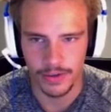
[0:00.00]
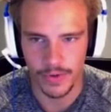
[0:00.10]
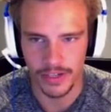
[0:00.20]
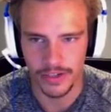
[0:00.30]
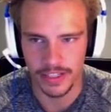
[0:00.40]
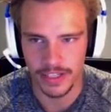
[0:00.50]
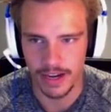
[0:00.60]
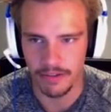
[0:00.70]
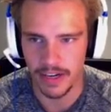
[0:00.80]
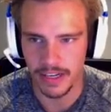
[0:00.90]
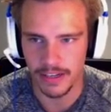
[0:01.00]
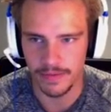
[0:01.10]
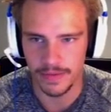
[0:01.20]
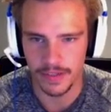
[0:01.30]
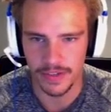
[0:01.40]
Quentin Hood's not ready to,
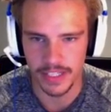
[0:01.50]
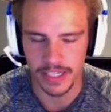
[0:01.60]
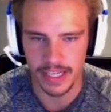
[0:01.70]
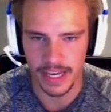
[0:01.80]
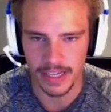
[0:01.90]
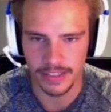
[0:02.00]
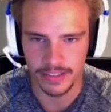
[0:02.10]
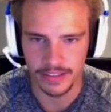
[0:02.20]
to visit yet.